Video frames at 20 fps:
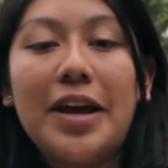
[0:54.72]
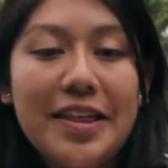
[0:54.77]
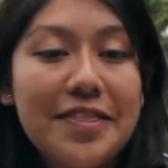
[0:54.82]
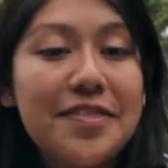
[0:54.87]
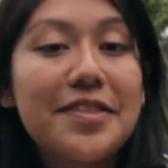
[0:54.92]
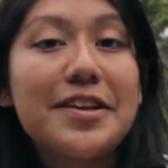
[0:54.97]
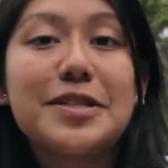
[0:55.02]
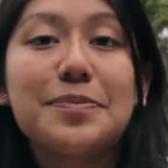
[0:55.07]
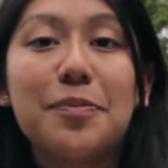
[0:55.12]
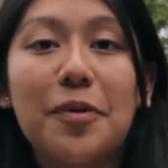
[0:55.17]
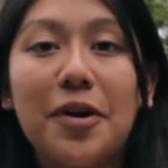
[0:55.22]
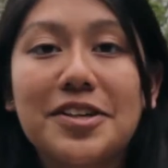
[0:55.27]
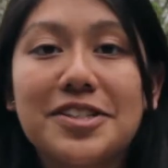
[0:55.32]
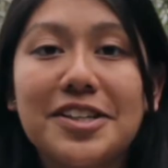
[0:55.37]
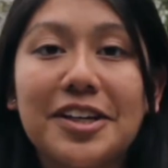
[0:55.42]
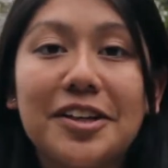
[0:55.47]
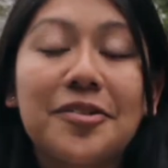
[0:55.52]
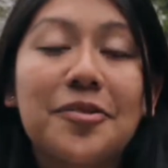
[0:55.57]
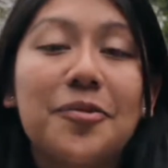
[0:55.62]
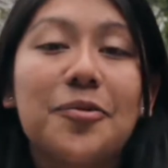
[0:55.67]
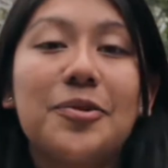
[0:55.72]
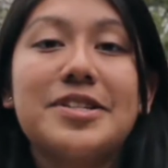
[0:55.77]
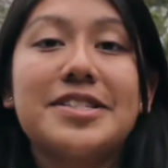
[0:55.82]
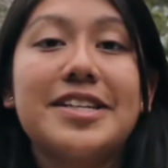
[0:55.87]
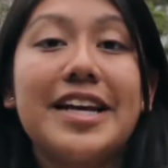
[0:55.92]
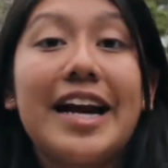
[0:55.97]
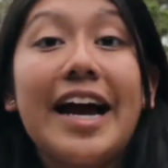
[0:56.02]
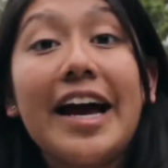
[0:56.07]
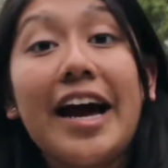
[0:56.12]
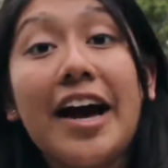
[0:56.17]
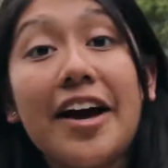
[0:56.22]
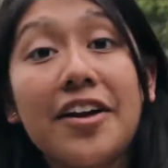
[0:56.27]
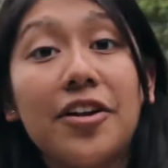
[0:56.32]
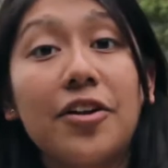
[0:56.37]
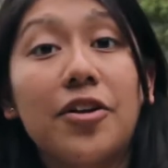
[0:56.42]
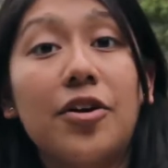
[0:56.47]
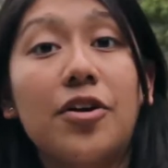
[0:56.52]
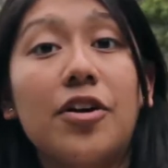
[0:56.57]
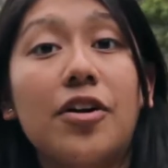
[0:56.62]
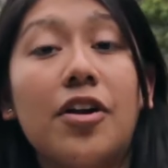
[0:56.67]
in this project was that I had
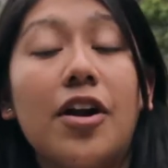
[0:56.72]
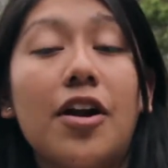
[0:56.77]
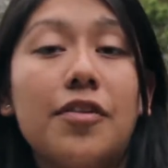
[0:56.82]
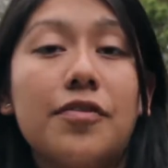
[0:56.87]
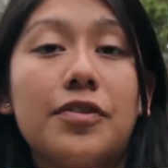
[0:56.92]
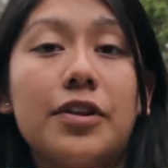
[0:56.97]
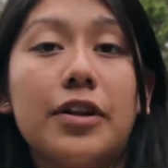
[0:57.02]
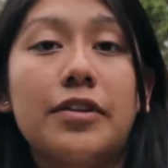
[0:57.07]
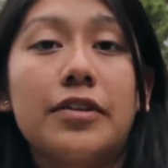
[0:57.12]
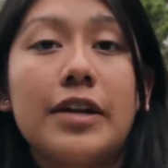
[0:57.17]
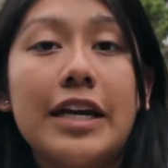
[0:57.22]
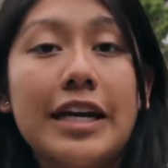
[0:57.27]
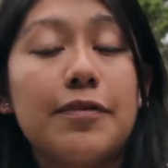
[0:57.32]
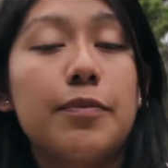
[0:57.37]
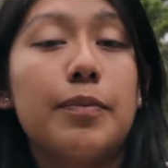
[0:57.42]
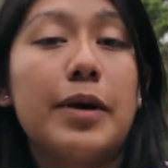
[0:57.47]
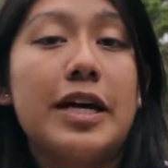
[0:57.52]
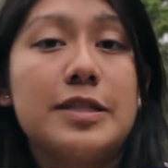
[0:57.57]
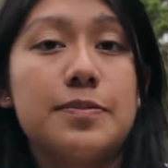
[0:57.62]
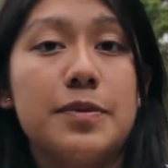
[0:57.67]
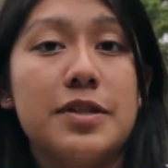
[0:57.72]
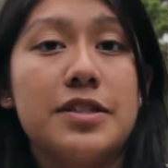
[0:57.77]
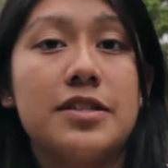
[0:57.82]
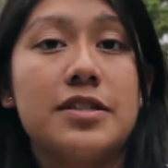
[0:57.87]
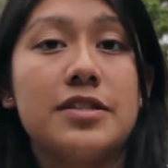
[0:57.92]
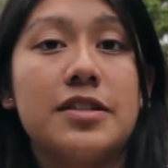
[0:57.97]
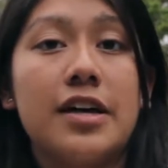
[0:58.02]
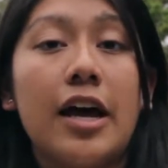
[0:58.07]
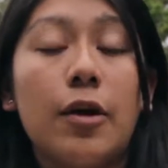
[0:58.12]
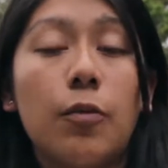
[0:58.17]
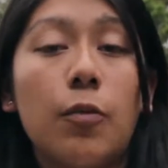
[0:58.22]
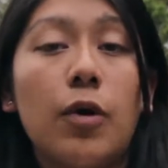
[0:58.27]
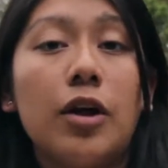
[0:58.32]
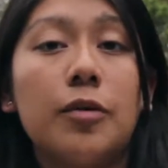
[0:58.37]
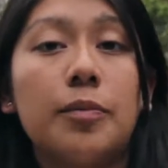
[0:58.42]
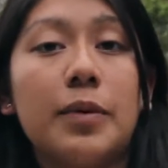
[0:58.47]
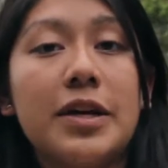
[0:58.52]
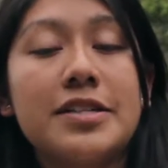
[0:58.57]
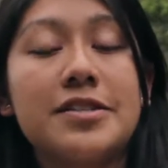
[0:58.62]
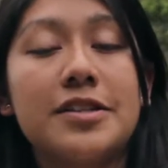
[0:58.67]
to learn a lot of the native plant species at
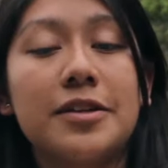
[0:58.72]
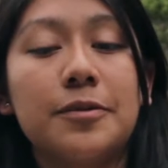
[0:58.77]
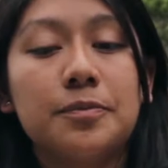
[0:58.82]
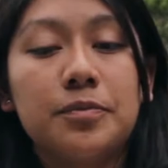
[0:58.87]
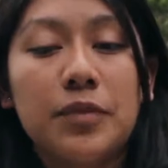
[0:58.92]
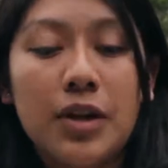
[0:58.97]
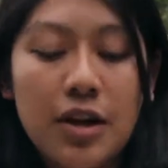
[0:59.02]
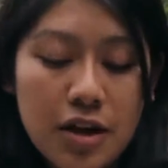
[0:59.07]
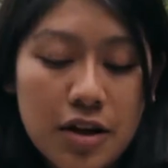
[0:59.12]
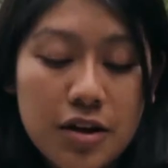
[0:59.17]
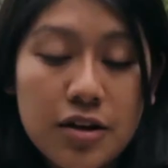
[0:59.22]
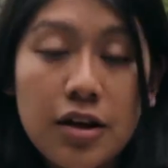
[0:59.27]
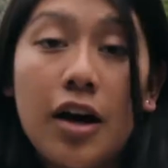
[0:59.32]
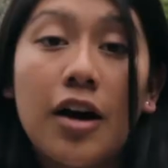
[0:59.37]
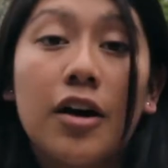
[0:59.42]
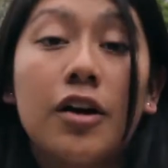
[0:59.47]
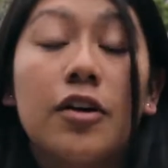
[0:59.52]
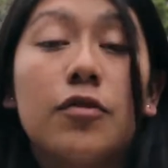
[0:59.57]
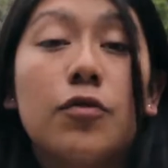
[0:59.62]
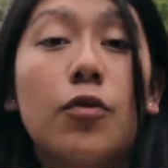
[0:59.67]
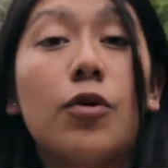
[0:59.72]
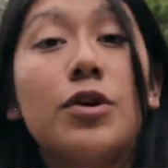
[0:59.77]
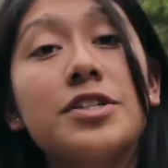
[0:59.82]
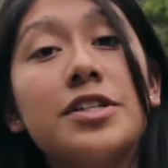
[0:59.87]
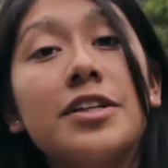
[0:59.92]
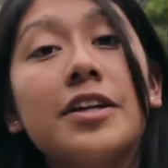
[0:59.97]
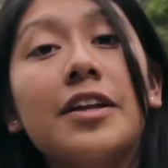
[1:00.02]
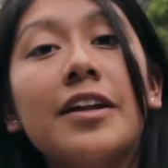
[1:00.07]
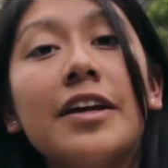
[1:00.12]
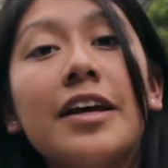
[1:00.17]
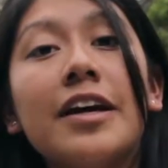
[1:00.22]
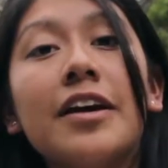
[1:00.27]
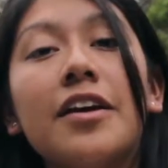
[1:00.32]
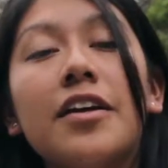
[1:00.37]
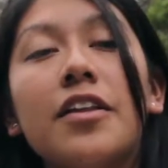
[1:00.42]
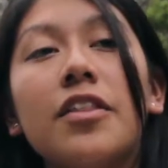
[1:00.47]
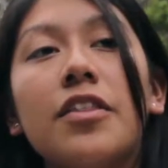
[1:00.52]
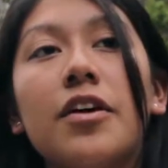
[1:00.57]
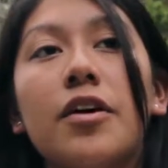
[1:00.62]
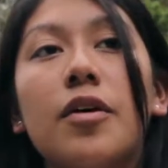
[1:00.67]
Wild Basin.
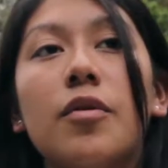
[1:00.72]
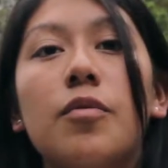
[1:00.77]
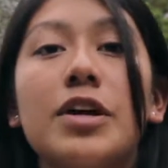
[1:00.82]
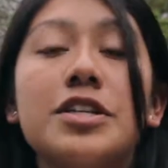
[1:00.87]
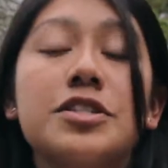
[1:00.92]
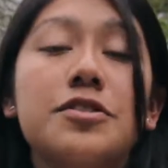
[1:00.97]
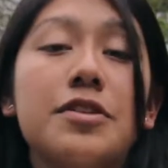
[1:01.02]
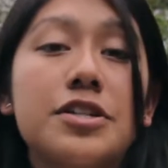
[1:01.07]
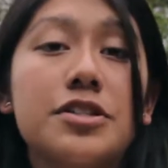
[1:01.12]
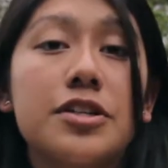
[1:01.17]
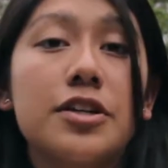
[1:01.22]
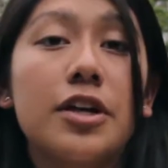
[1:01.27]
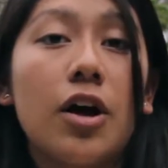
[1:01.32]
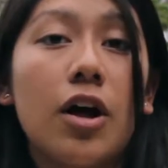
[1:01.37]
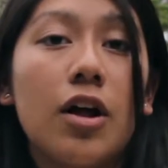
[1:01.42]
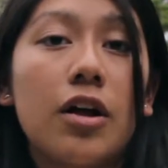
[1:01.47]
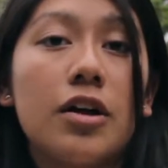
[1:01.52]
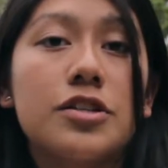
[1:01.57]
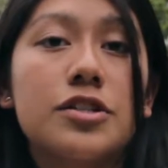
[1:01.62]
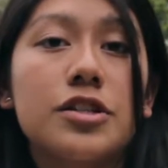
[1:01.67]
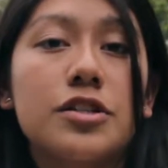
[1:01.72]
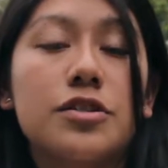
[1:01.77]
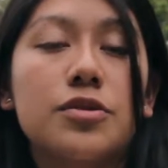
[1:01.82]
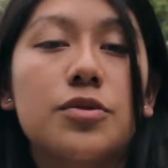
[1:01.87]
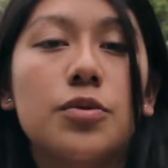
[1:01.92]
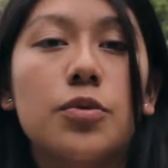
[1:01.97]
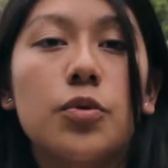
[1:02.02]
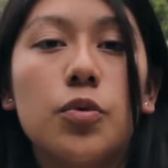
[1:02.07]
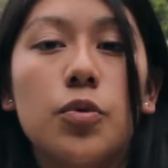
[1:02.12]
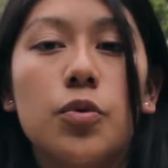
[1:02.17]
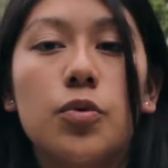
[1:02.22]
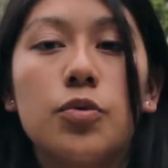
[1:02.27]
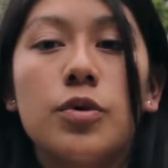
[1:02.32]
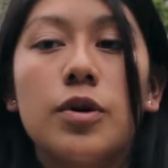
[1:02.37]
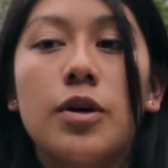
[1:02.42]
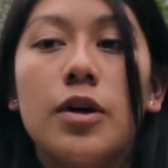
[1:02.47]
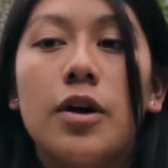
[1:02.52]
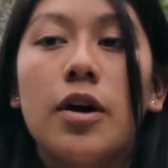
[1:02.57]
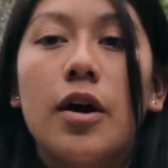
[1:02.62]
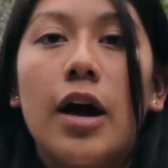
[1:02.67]
Fortunately, the restoration ecologist who
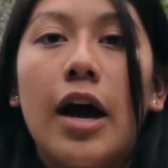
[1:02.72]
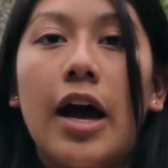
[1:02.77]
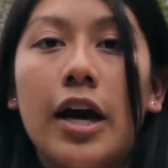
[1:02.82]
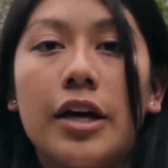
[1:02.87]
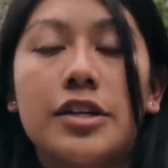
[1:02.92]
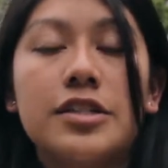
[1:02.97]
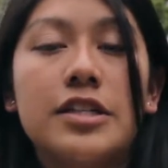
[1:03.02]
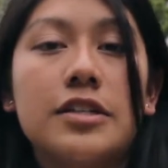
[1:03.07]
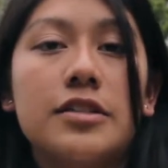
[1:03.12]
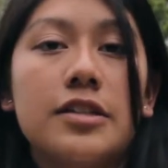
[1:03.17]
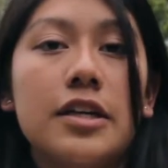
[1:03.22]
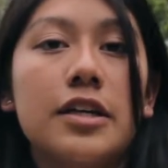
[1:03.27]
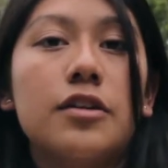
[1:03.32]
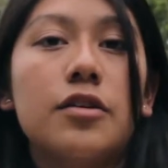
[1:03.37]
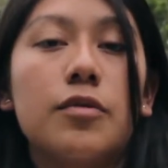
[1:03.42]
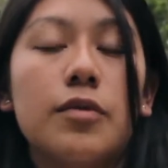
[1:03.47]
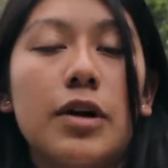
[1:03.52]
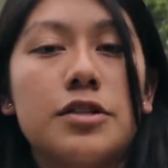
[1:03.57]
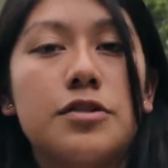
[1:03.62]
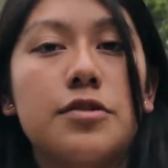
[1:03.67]
actually did the